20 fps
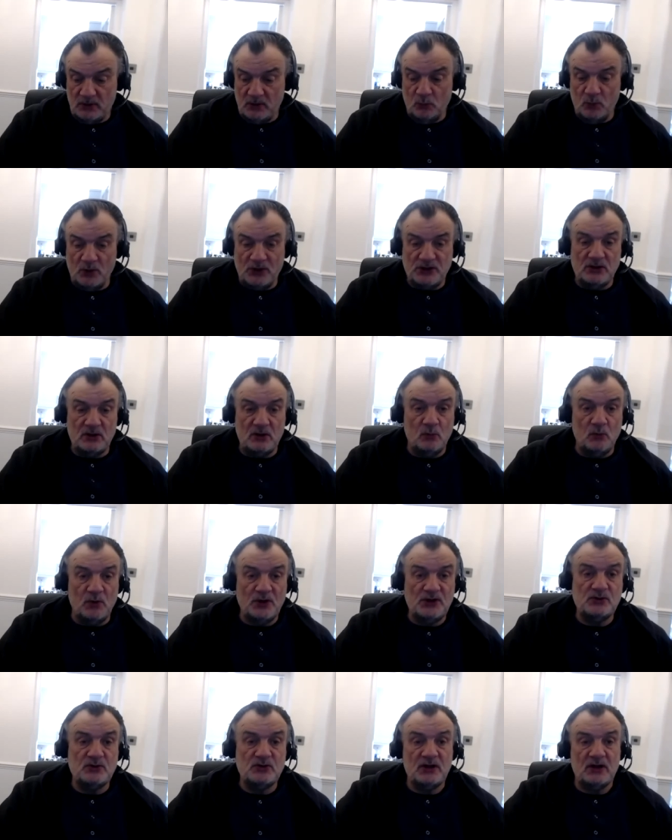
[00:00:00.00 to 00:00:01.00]
and when and
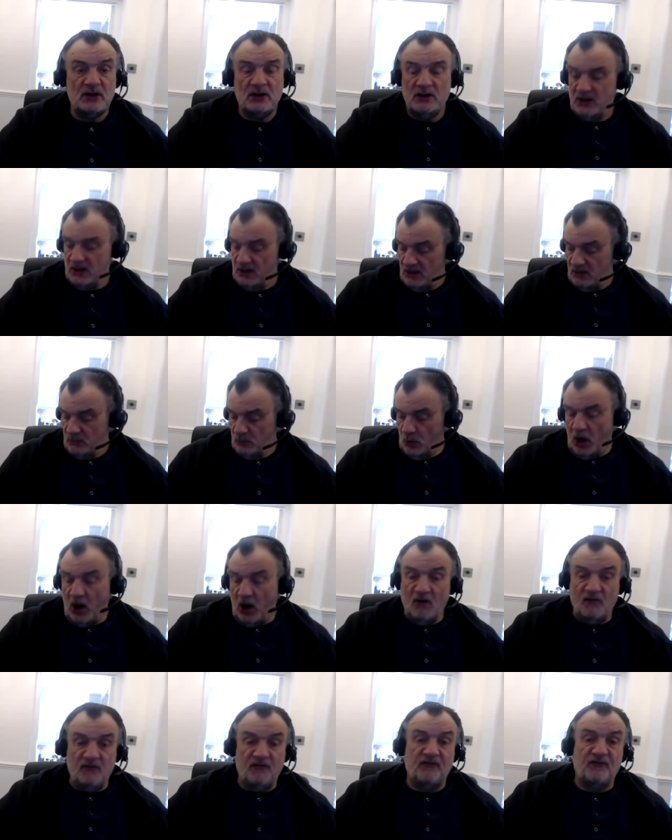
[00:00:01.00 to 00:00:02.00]
when you ne- what
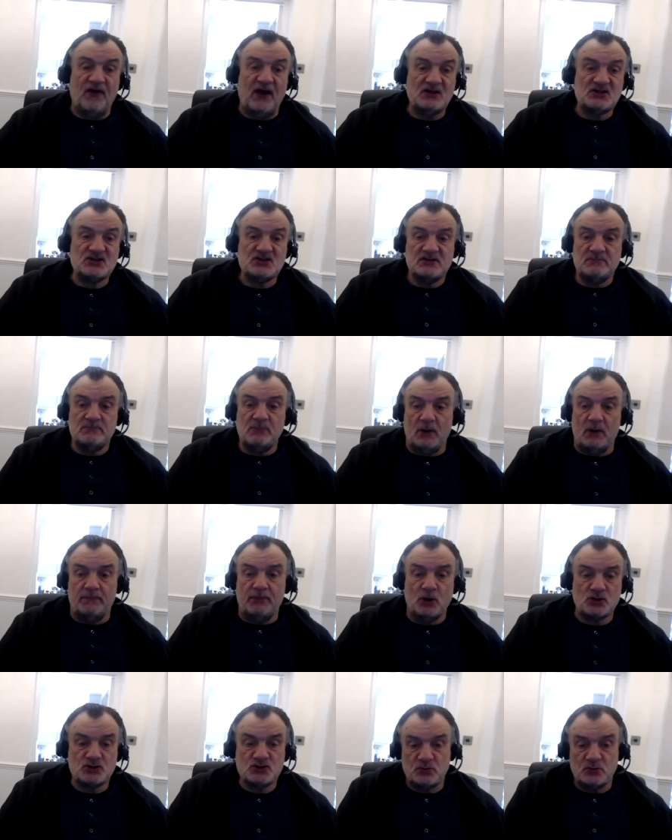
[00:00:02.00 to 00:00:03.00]
I've found in my
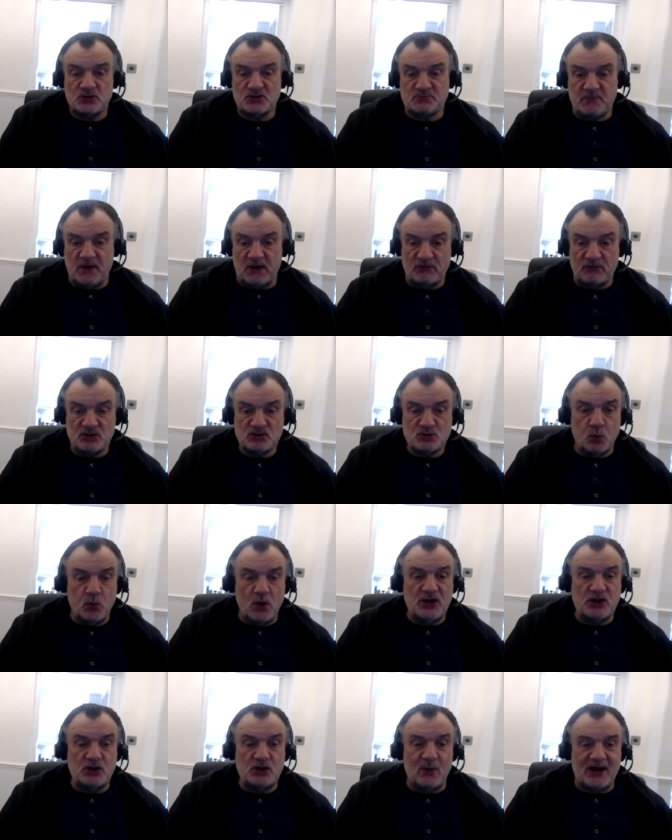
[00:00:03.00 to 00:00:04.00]
personal experience,
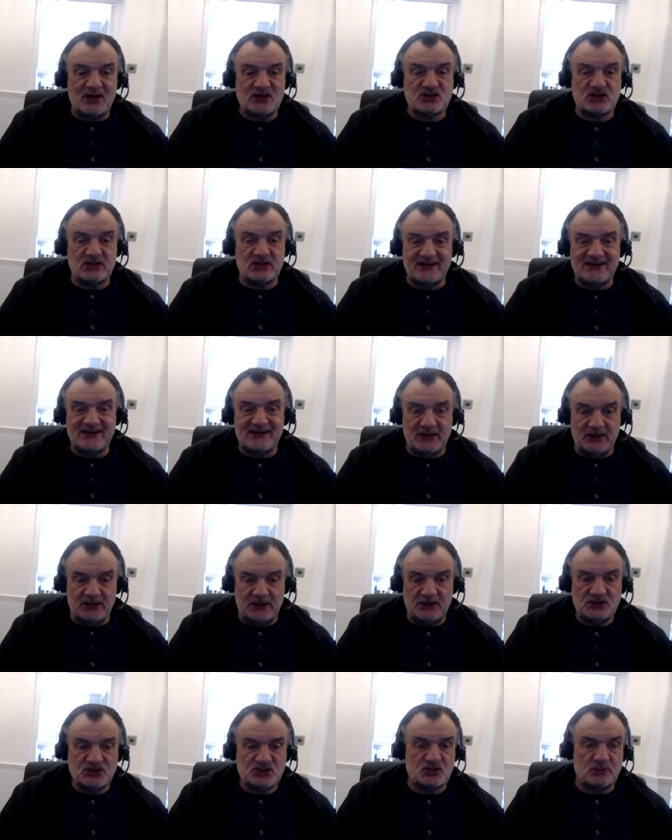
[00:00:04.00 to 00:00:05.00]
when you actually
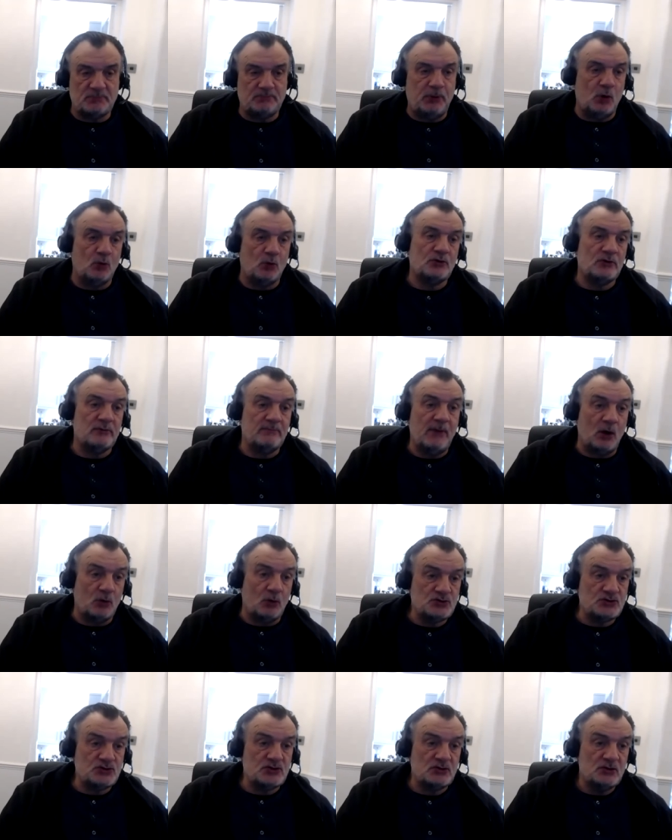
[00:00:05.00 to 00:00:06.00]
need support the
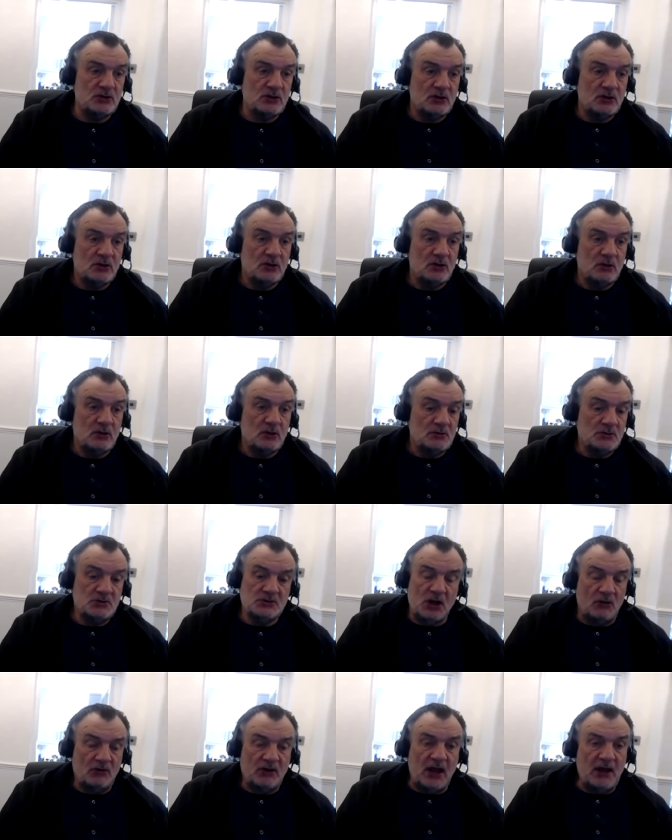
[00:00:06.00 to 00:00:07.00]
most, you
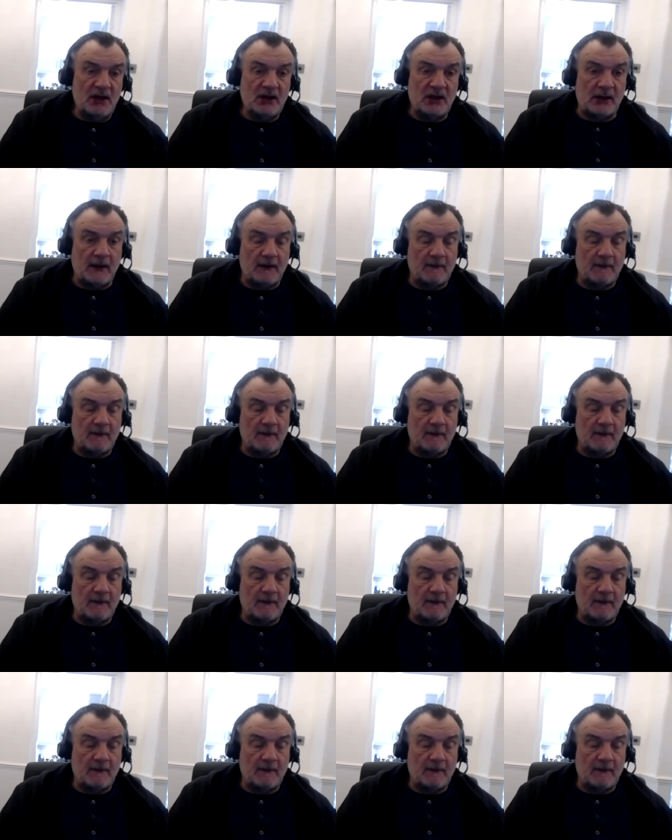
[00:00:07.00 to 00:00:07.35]
don't get any.